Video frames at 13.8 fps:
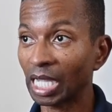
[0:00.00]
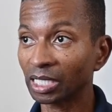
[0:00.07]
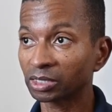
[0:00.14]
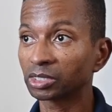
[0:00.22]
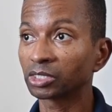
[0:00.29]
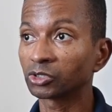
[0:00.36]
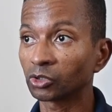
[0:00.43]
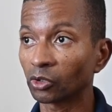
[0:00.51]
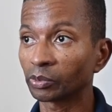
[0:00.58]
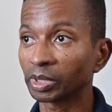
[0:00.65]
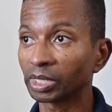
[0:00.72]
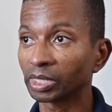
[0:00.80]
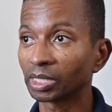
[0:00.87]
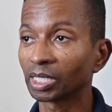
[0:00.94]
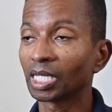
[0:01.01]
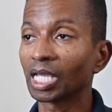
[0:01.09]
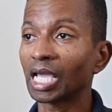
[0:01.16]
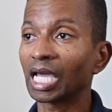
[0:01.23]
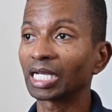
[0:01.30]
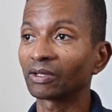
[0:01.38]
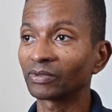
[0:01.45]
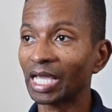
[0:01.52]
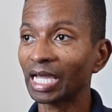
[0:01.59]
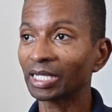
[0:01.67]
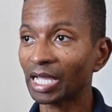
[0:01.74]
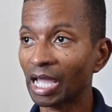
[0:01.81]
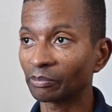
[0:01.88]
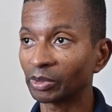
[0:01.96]
Nazi Germany. And if that
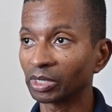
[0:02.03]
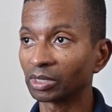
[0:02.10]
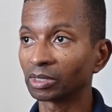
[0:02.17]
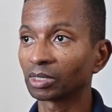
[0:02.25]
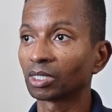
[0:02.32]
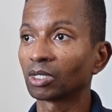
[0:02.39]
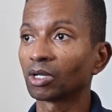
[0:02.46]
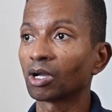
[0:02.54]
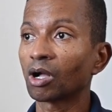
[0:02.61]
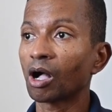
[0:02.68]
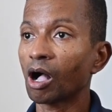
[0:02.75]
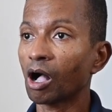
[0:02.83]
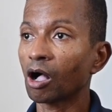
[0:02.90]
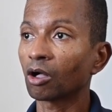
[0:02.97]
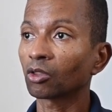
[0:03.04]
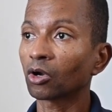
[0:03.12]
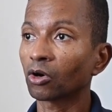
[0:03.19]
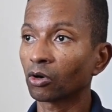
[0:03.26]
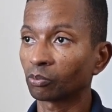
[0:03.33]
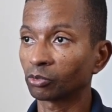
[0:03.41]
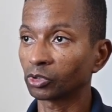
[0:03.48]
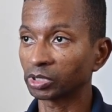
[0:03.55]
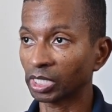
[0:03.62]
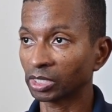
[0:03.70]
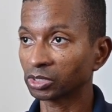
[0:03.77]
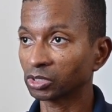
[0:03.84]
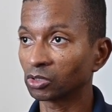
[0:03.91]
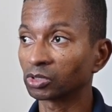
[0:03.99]
happened, all her
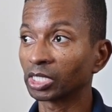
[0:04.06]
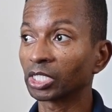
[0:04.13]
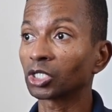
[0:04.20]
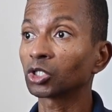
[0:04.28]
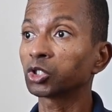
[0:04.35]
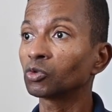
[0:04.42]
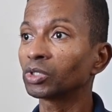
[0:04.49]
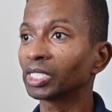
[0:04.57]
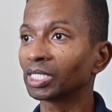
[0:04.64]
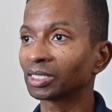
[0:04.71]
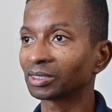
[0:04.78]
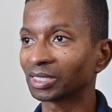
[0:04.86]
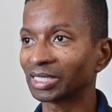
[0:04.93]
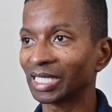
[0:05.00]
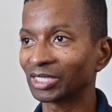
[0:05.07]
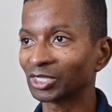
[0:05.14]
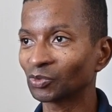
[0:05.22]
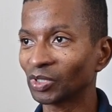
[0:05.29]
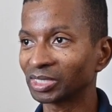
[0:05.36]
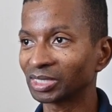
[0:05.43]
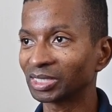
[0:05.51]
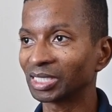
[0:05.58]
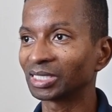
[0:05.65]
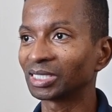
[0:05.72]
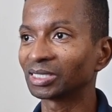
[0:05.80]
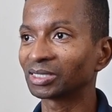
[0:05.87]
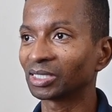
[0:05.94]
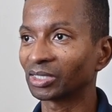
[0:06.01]
possessions, including the Danish West
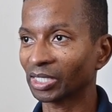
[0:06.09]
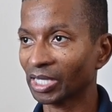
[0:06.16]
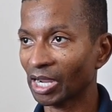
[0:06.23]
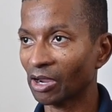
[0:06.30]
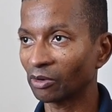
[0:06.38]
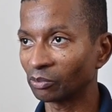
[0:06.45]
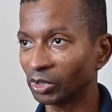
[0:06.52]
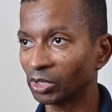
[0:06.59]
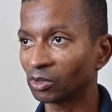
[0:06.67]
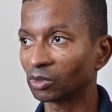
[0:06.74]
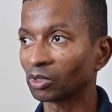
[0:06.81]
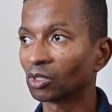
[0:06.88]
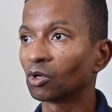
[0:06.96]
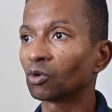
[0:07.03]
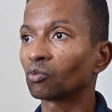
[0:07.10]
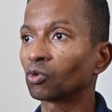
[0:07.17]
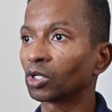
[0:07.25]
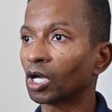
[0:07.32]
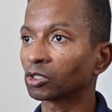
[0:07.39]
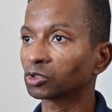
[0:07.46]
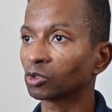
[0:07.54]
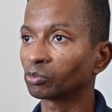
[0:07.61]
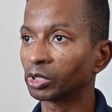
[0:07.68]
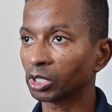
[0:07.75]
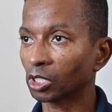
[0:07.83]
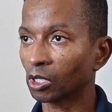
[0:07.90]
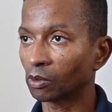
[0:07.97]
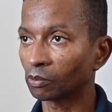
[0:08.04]
Indies and the Caribbean, would also
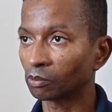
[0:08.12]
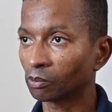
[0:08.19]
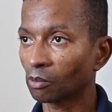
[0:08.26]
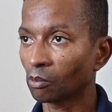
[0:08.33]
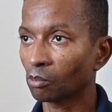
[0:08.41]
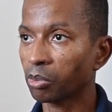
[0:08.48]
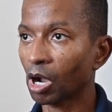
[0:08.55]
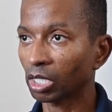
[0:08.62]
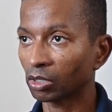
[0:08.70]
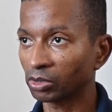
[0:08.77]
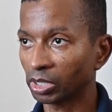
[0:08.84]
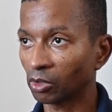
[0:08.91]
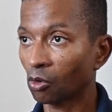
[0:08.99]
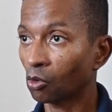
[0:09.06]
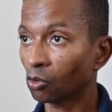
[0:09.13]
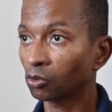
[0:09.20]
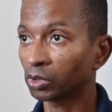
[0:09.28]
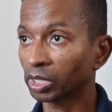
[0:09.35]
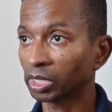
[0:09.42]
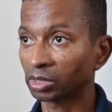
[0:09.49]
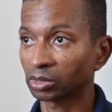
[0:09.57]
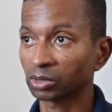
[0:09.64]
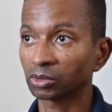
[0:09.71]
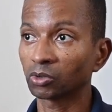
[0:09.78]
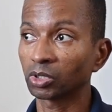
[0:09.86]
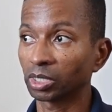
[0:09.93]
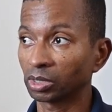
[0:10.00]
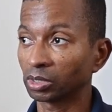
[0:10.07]
become part of the holdings
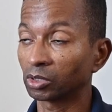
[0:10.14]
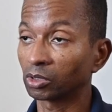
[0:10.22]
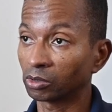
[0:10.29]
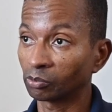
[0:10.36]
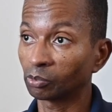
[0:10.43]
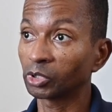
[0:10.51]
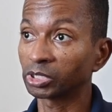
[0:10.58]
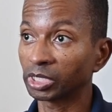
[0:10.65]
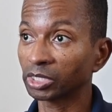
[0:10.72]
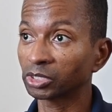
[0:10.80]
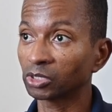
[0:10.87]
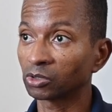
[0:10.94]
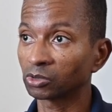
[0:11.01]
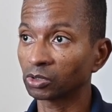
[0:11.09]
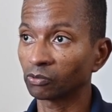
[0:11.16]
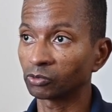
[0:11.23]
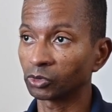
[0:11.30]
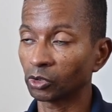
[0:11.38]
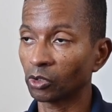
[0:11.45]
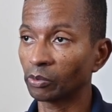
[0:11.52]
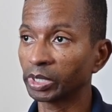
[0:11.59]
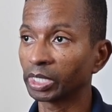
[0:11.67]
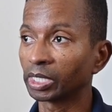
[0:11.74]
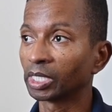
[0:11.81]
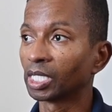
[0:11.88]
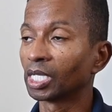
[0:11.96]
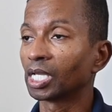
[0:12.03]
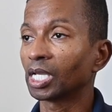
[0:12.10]
or the, you know, the possessions of Germany.
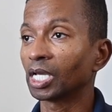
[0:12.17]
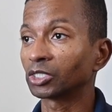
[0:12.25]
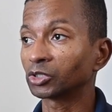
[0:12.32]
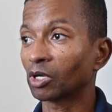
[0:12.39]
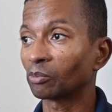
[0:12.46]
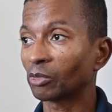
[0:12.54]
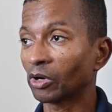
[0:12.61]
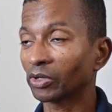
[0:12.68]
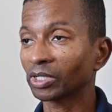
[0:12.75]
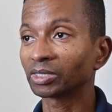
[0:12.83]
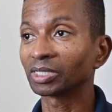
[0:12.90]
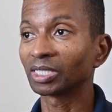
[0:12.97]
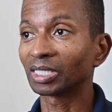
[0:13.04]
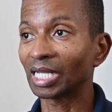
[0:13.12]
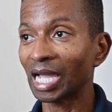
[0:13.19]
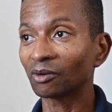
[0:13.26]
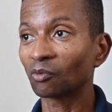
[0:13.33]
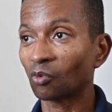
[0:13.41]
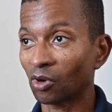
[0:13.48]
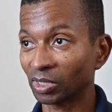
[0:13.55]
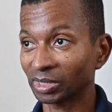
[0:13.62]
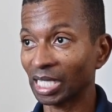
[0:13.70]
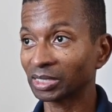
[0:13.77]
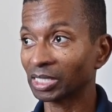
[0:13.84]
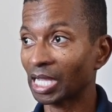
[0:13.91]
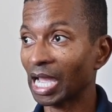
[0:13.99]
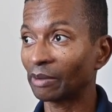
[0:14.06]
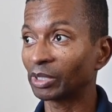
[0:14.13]
And so America did not want that
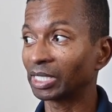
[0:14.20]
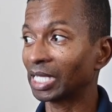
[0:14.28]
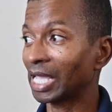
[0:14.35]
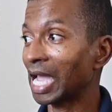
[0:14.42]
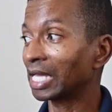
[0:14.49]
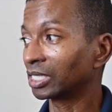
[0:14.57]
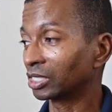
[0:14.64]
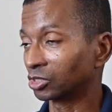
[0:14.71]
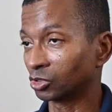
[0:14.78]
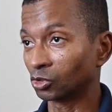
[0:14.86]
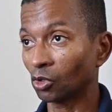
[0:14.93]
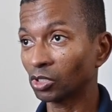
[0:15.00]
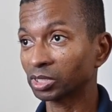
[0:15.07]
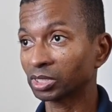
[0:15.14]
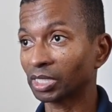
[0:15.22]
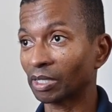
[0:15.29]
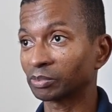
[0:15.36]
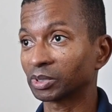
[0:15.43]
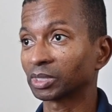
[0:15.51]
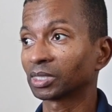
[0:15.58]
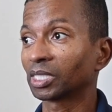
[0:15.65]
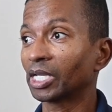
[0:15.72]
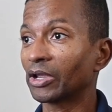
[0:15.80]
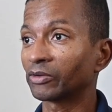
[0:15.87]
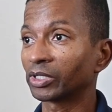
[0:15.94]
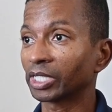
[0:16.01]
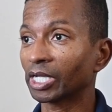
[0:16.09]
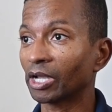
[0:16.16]
to happen at its doorsteps
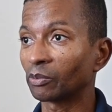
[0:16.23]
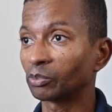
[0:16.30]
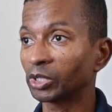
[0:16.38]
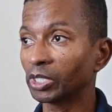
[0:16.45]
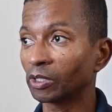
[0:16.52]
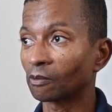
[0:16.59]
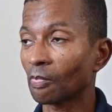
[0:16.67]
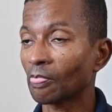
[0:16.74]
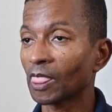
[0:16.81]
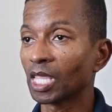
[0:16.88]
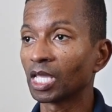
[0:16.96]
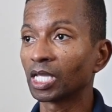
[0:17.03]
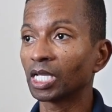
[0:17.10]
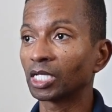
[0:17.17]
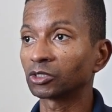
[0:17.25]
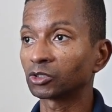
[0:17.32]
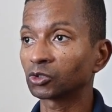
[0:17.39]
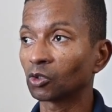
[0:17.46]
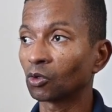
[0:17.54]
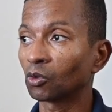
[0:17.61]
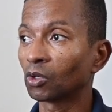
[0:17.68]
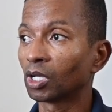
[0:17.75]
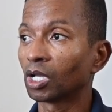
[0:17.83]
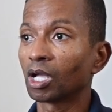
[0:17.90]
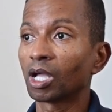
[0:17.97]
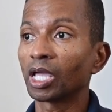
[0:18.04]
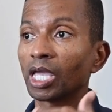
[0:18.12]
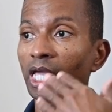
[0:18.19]
here in the Caribbean. And so
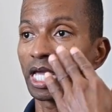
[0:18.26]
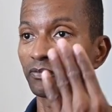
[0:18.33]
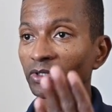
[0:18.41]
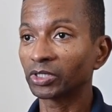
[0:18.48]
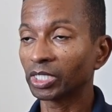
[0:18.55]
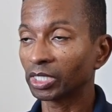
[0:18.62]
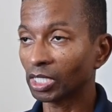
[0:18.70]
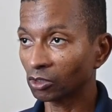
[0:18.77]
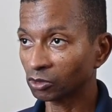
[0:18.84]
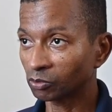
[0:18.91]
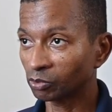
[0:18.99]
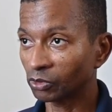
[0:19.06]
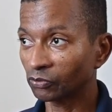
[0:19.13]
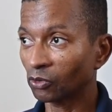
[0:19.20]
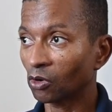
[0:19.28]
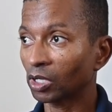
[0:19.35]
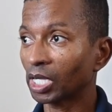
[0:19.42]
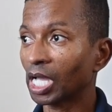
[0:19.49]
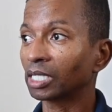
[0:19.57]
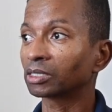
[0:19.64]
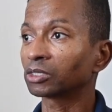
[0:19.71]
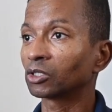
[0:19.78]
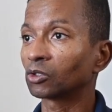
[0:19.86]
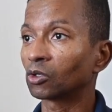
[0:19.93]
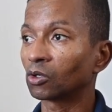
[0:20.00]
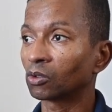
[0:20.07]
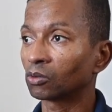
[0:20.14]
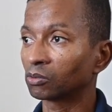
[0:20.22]
anything else before that, you
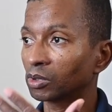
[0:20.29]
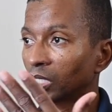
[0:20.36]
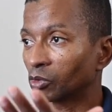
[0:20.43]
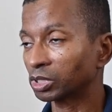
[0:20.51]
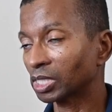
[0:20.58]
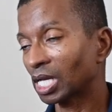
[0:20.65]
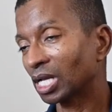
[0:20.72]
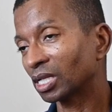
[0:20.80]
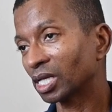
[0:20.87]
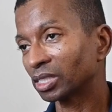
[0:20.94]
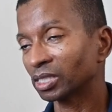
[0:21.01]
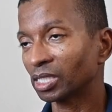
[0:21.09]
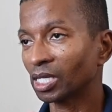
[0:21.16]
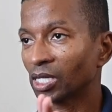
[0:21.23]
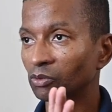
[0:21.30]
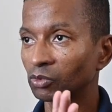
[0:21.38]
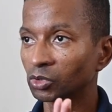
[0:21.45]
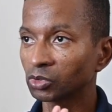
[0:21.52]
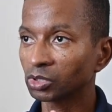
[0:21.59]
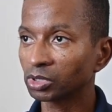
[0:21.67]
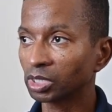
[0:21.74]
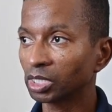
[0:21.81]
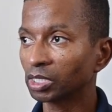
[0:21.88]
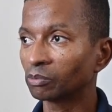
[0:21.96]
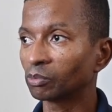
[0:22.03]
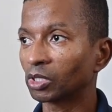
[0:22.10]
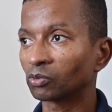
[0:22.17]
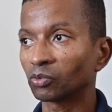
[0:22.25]
know, it was kind of like, yeah, we'll see.
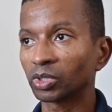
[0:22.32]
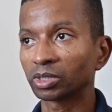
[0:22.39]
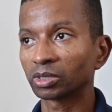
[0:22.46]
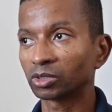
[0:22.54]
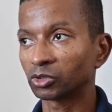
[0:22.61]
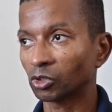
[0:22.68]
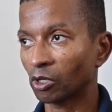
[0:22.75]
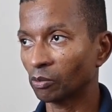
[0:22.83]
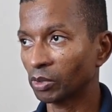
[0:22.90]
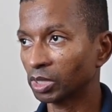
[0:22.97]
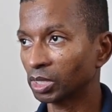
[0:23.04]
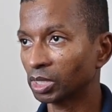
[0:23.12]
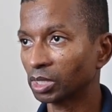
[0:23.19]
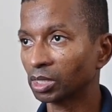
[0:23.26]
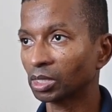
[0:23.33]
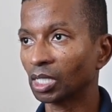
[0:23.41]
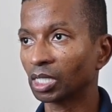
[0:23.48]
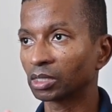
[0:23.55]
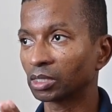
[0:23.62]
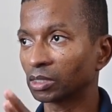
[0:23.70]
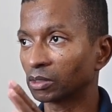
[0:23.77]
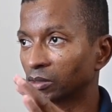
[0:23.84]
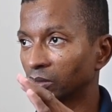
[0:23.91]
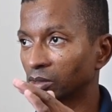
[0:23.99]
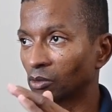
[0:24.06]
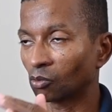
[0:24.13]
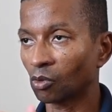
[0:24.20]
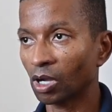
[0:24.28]
But with Germany on the
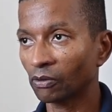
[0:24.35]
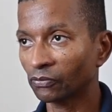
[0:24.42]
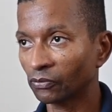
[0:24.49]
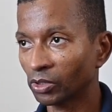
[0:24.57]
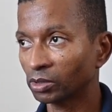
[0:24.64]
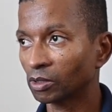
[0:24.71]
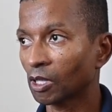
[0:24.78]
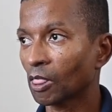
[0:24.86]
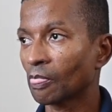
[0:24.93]
war front,